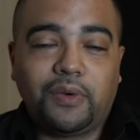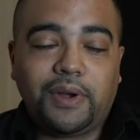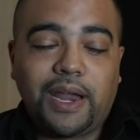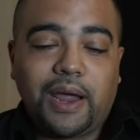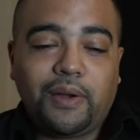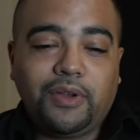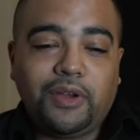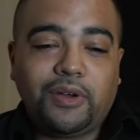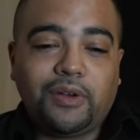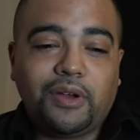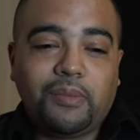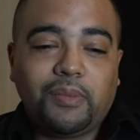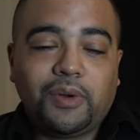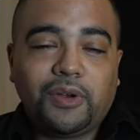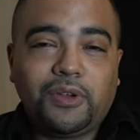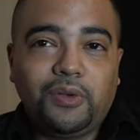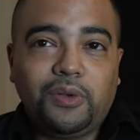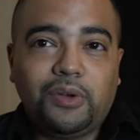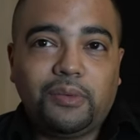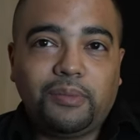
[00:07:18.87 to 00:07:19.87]
Now, year number
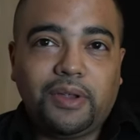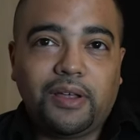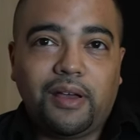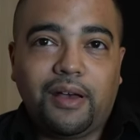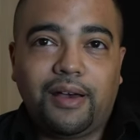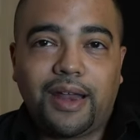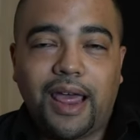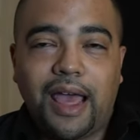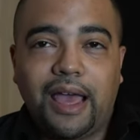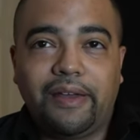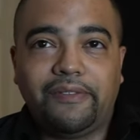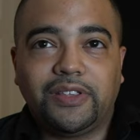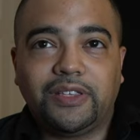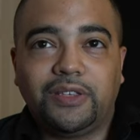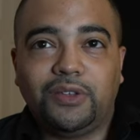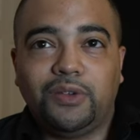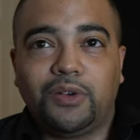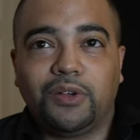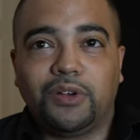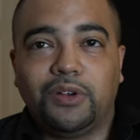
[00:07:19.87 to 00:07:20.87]
two and beyond, obviously
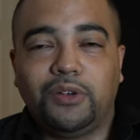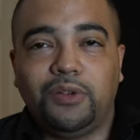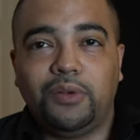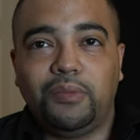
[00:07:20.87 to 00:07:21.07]
you're going to do